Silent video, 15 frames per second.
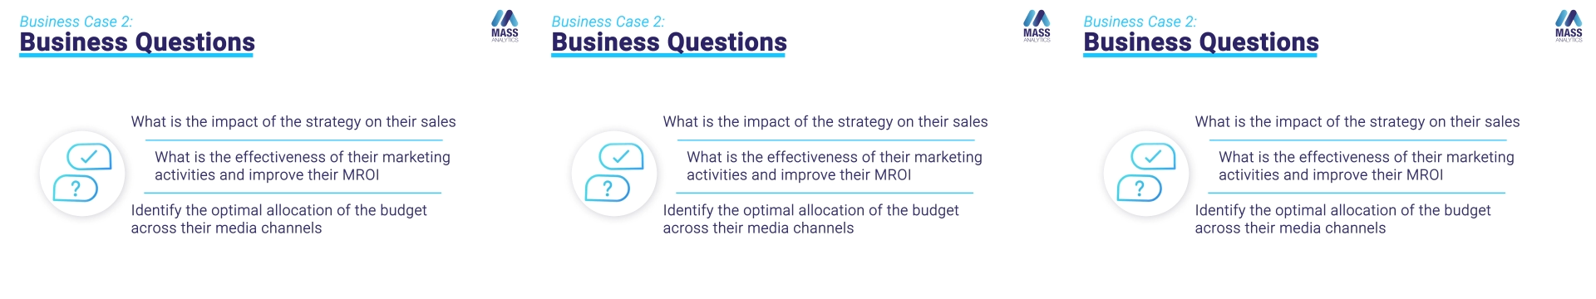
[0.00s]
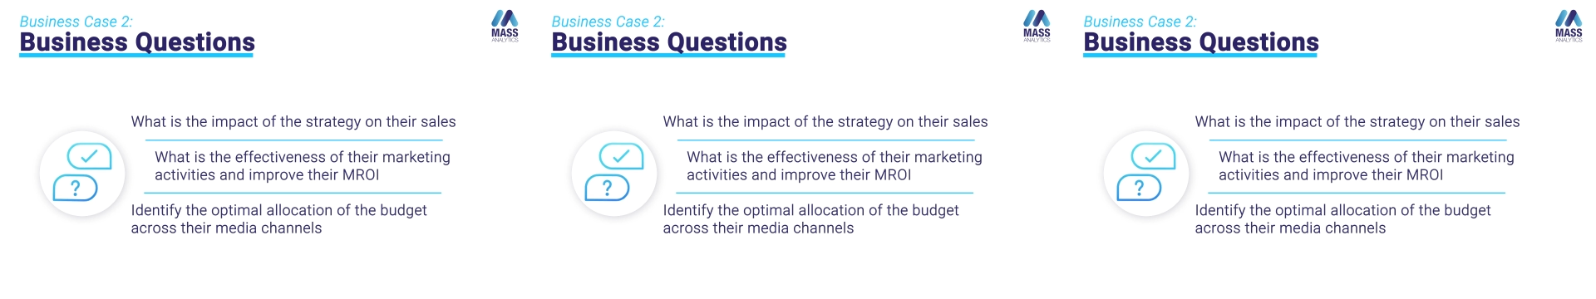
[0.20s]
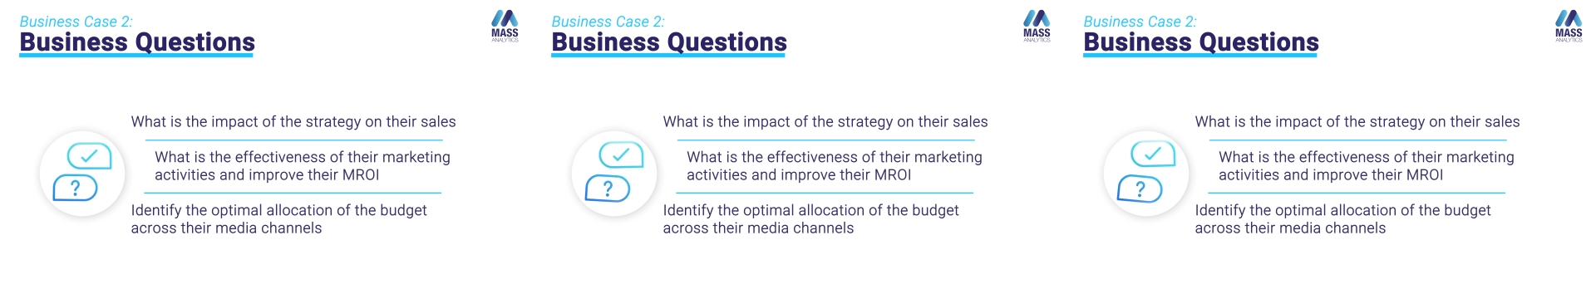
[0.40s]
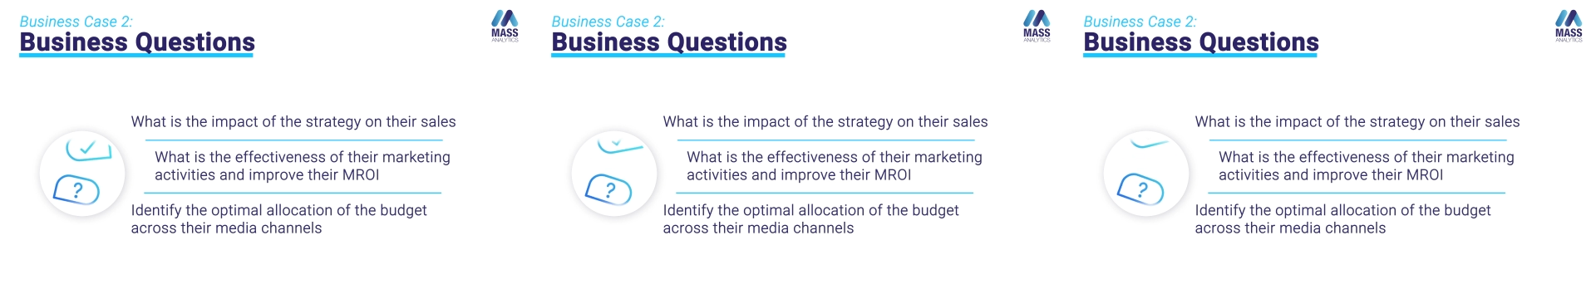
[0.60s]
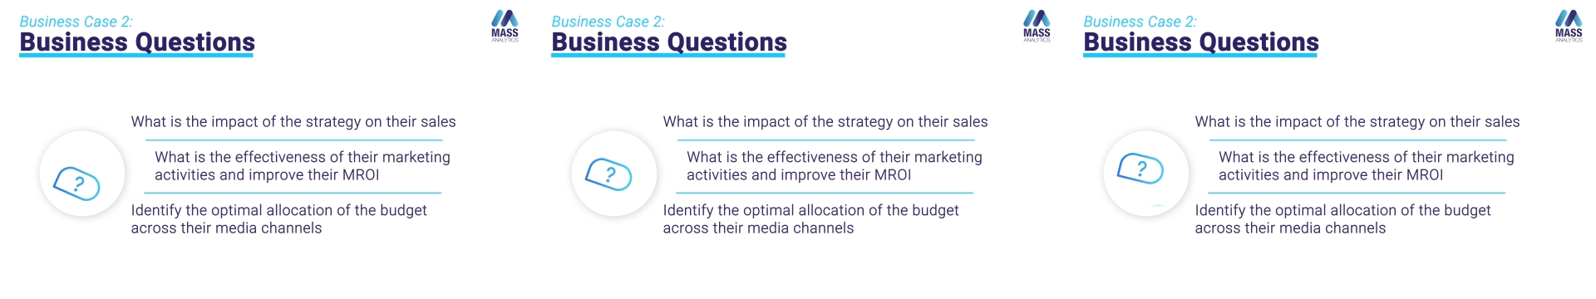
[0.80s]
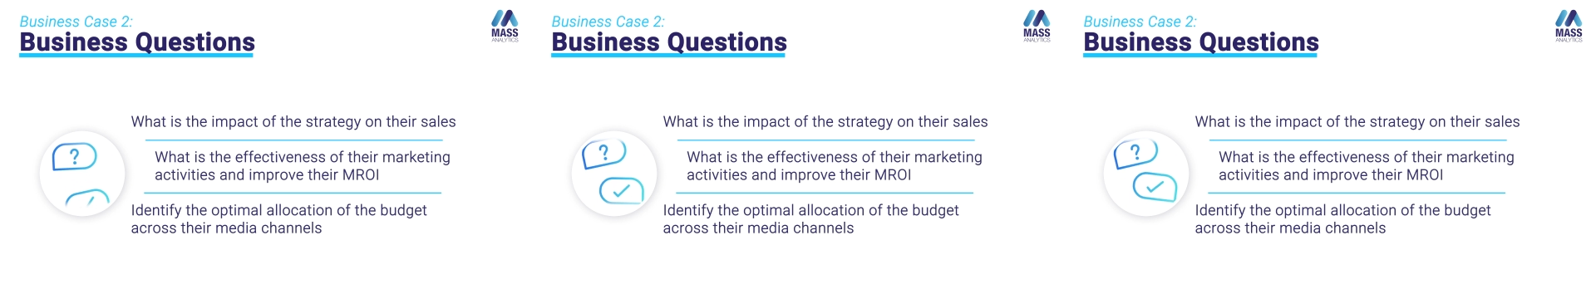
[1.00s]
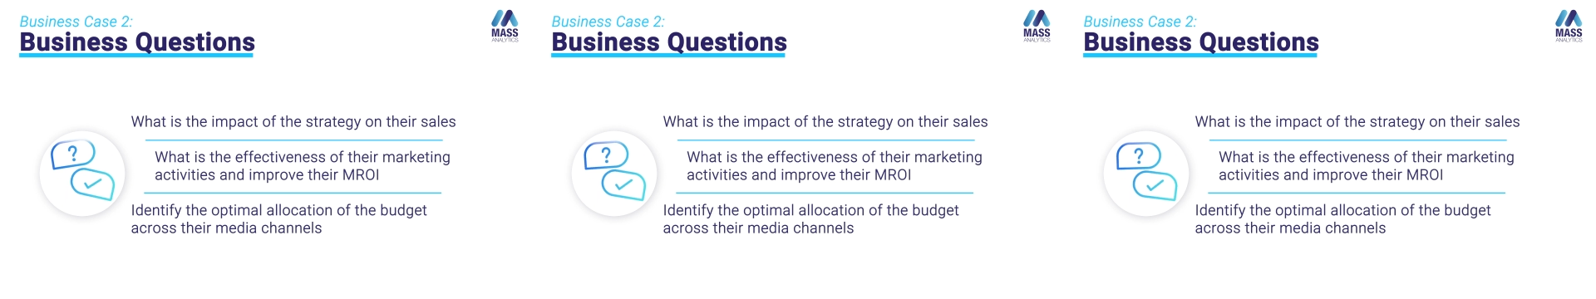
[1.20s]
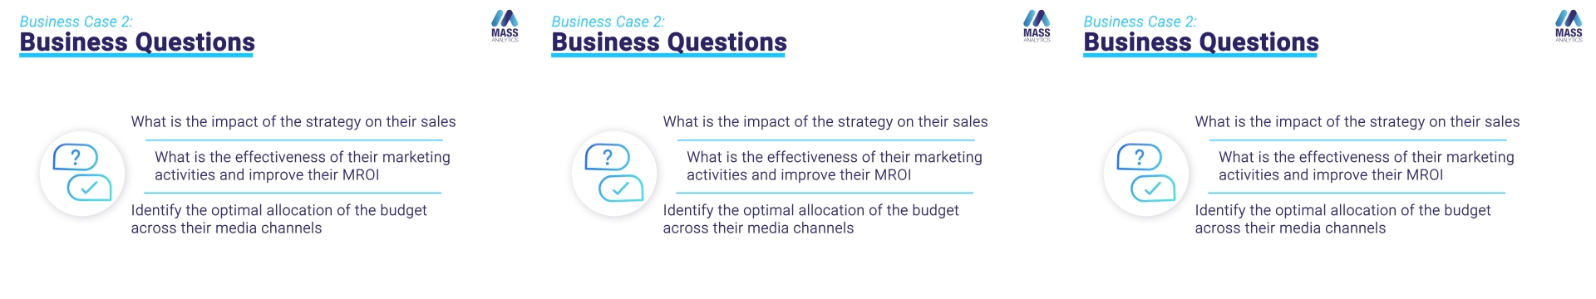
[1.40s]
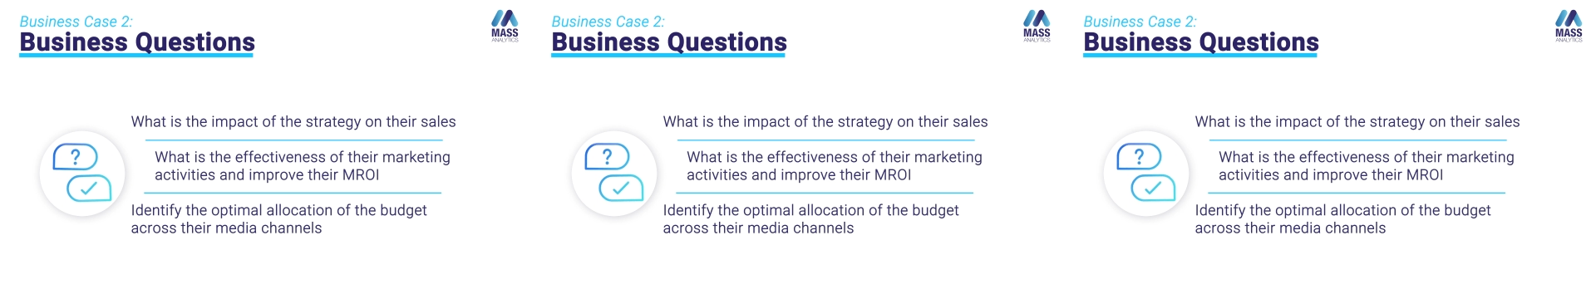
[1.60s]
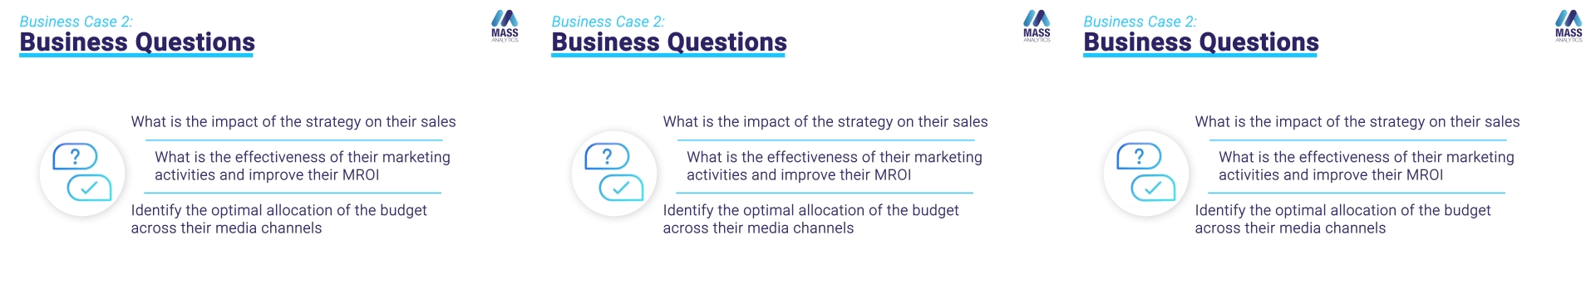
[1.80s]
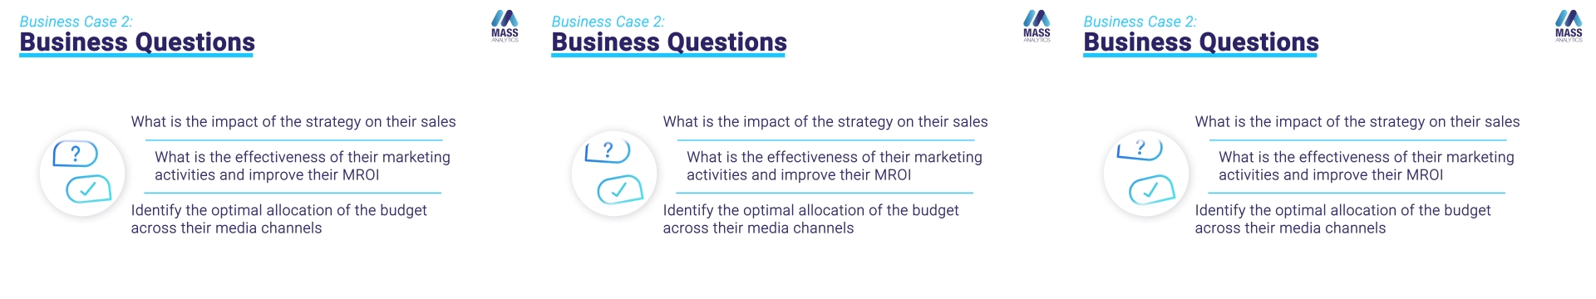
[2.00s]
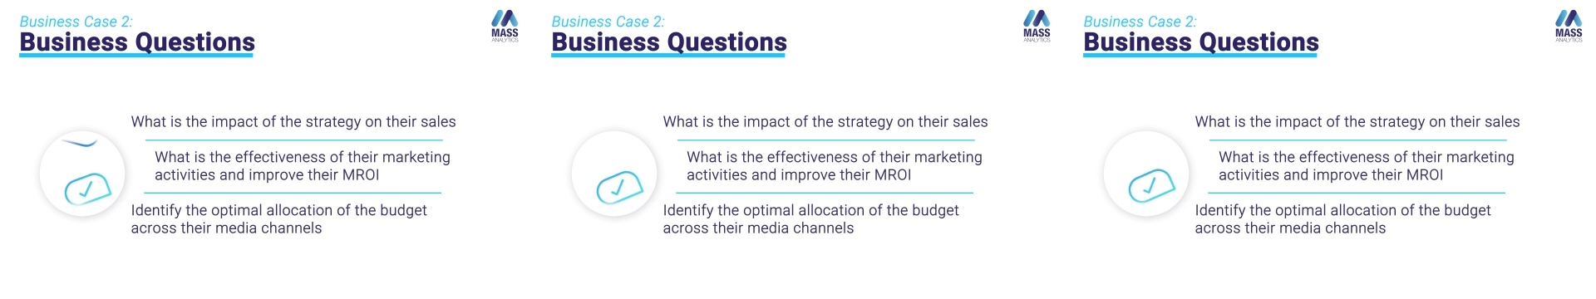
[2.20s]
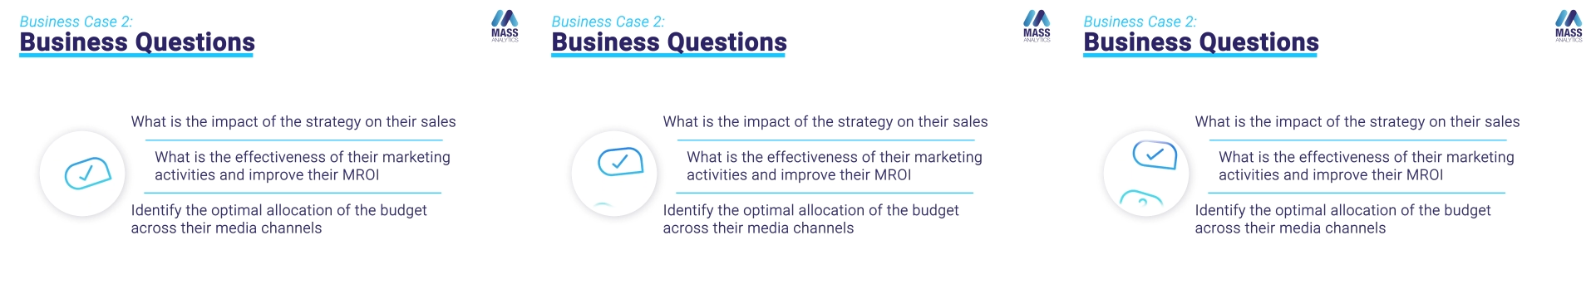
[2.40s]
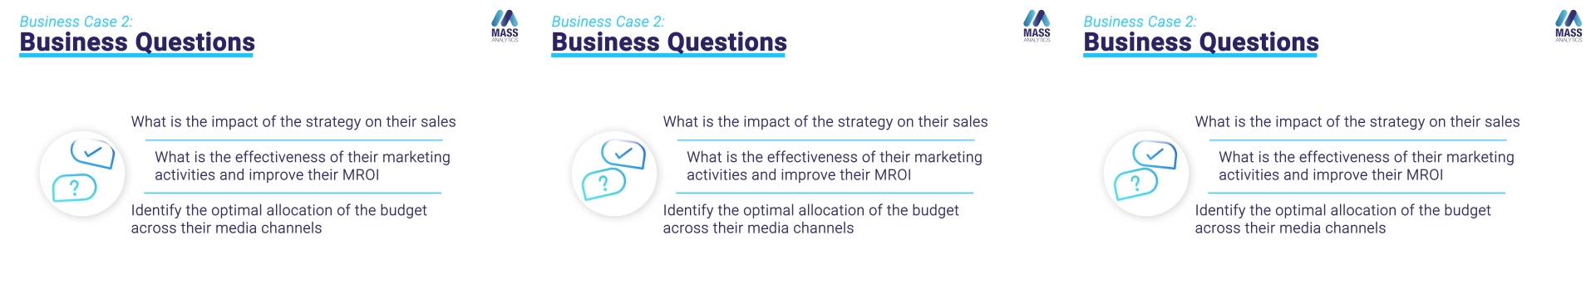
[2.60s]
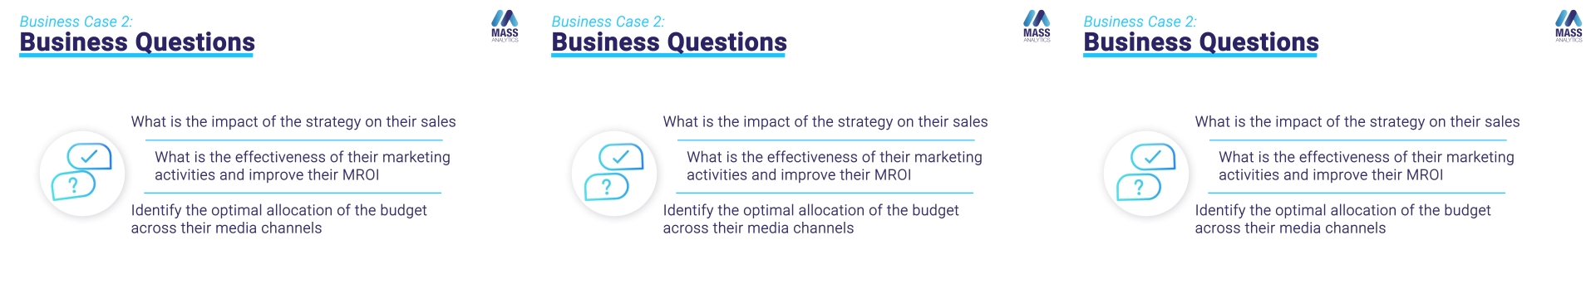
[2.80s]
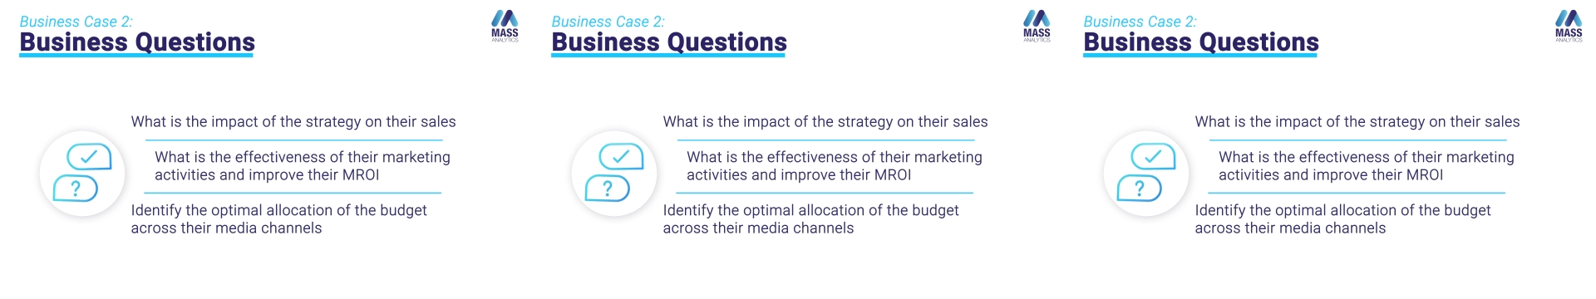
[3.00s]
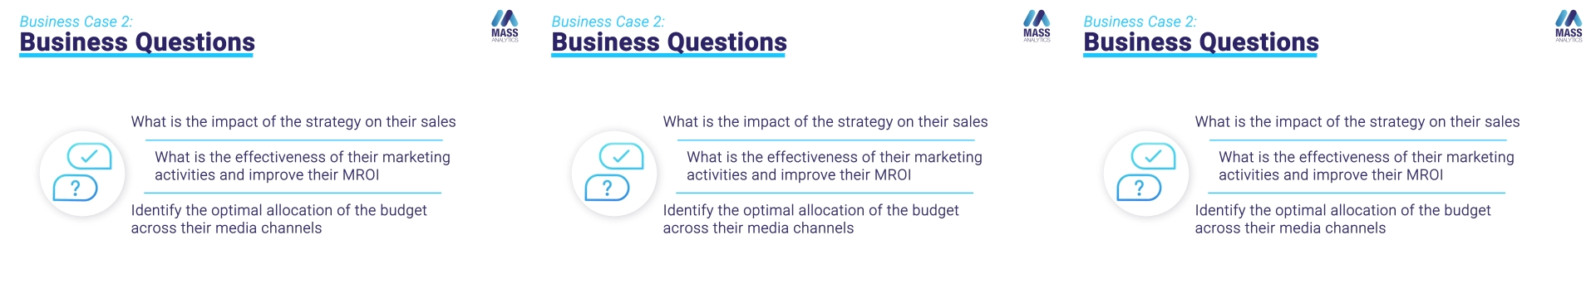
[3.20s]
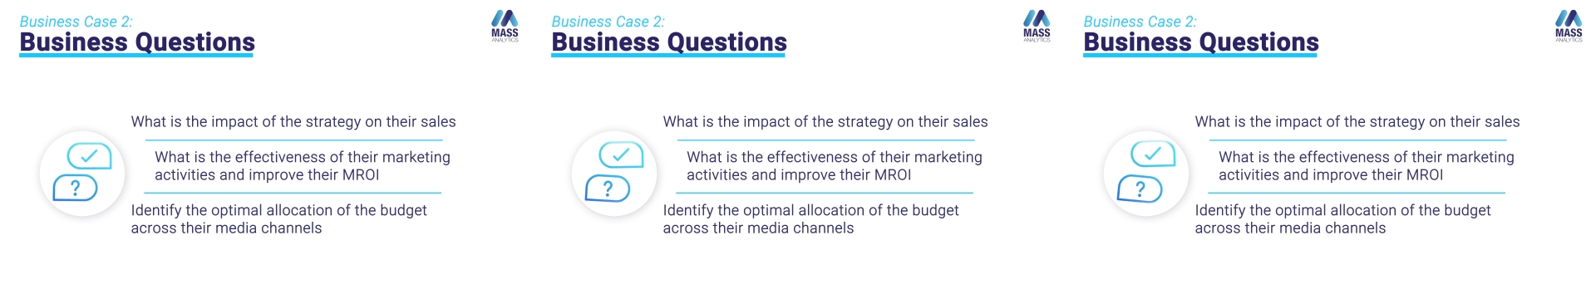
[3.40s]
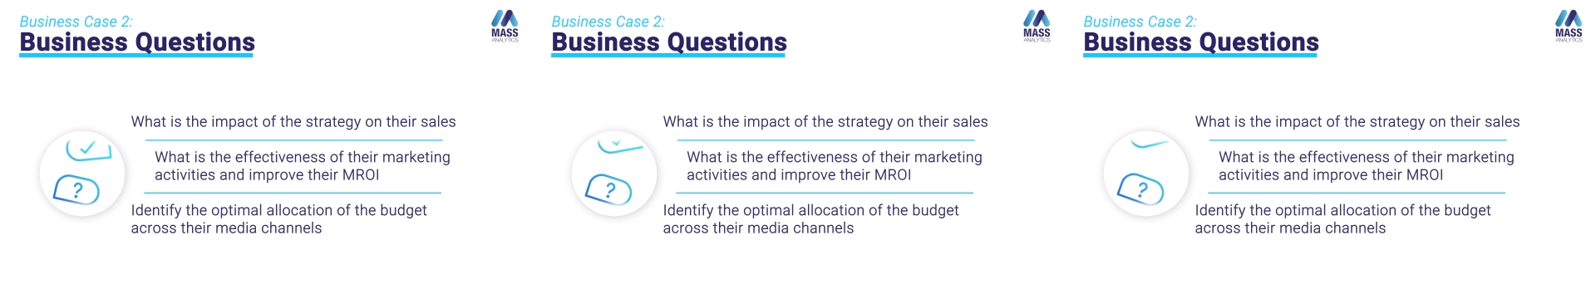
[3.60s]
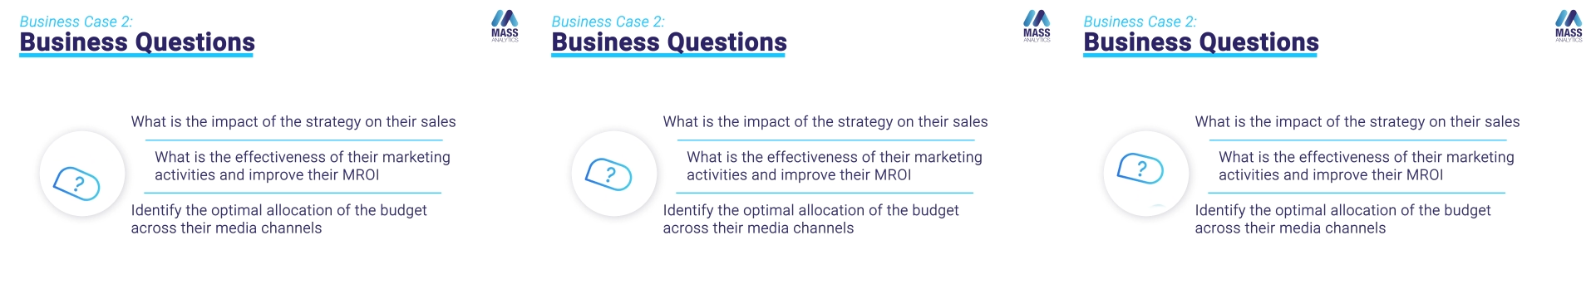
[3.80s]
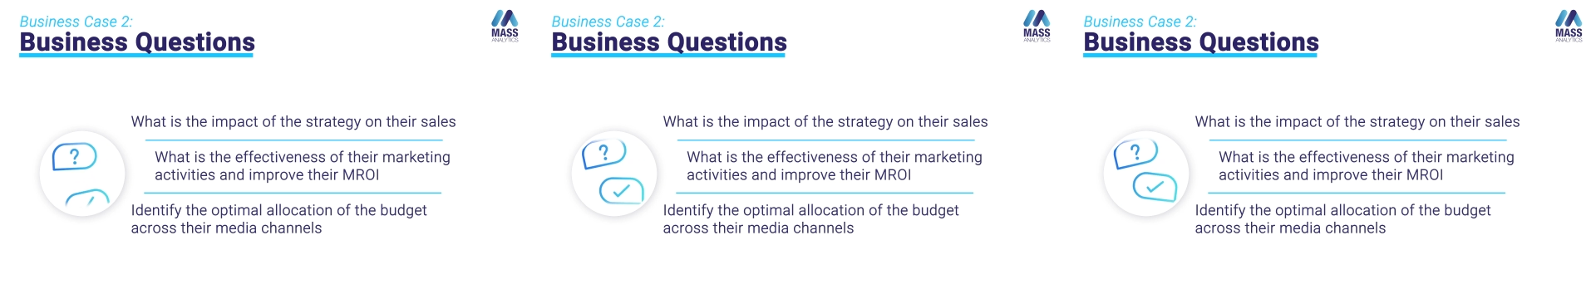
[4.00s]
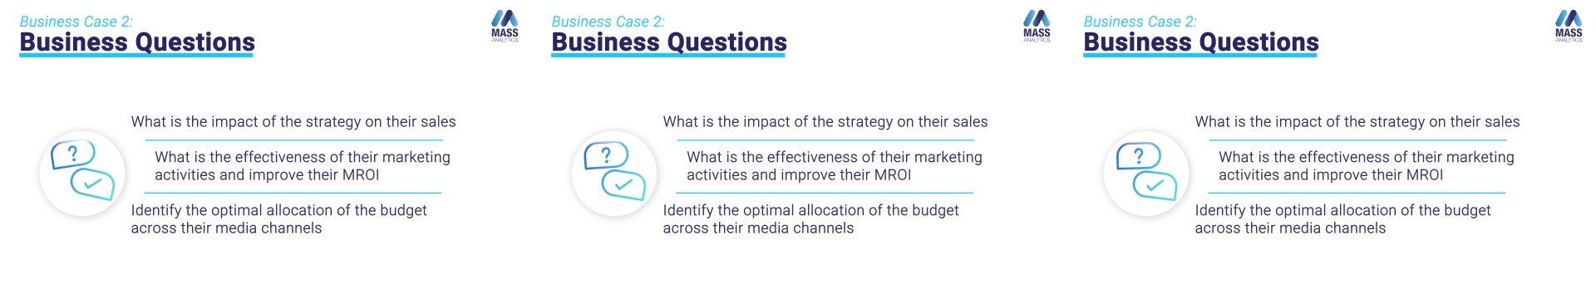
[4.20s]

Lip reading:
Nobody's mouth can be seen.